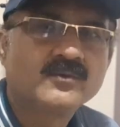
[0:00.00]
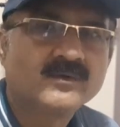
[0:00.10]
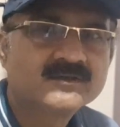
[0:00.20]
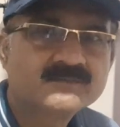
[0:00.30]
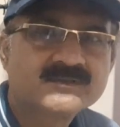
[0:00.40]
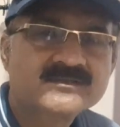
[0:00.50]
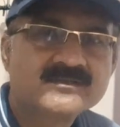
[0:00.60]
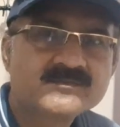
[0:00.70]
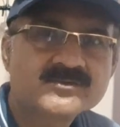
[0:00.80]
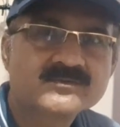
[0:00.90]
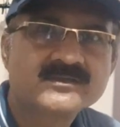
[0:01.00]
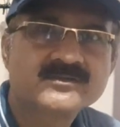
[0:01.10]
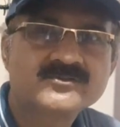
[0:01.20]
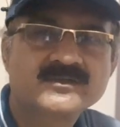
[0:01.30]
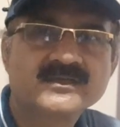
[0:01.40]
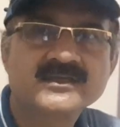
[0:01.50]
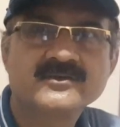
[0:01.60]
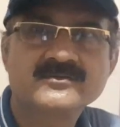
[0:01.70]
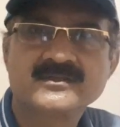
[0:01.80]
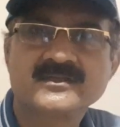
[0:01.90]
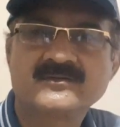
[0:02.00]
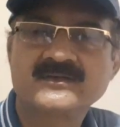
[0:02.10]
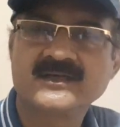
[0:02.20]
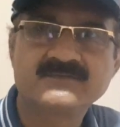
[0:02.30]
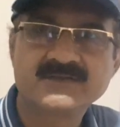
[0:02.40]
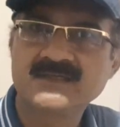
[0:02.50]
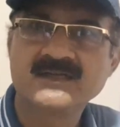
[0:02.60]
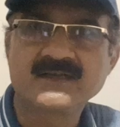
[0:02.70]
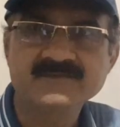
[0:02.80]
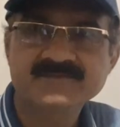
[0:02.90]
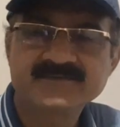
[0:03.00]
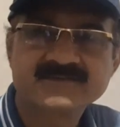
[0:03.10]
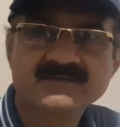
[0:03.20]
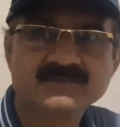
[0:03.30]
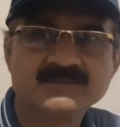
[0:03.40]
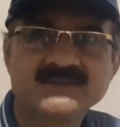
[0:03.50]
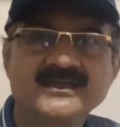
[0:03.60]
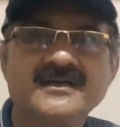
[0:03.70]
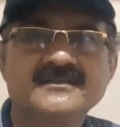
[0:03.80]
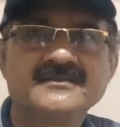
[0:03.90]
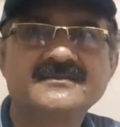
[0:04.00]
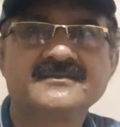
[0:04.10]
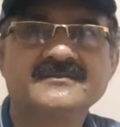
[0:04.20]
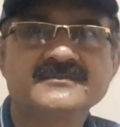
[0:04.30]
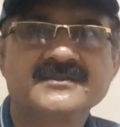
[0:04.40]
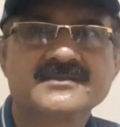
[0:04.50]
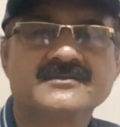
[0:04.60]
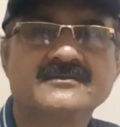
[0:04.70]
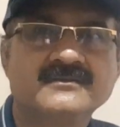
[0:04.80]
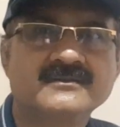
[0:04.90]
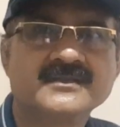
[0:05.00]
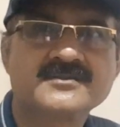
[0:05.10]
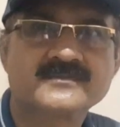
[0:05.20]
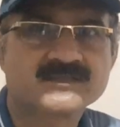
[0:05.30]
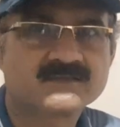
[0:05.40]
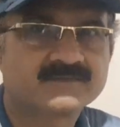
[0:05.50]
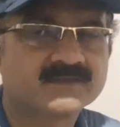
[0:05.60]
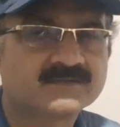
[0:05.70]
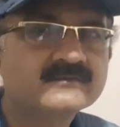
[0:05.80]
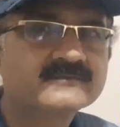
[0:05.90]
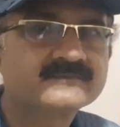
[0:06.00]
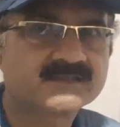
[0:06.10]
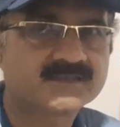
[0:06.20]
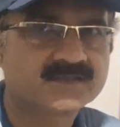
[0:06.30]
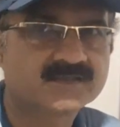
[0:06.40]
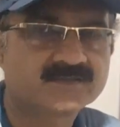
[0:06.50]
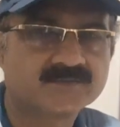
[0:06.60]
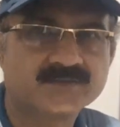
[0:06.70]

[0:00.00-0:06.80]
One of the terms we usually use in our everyday life, but the other term is only specific to physics.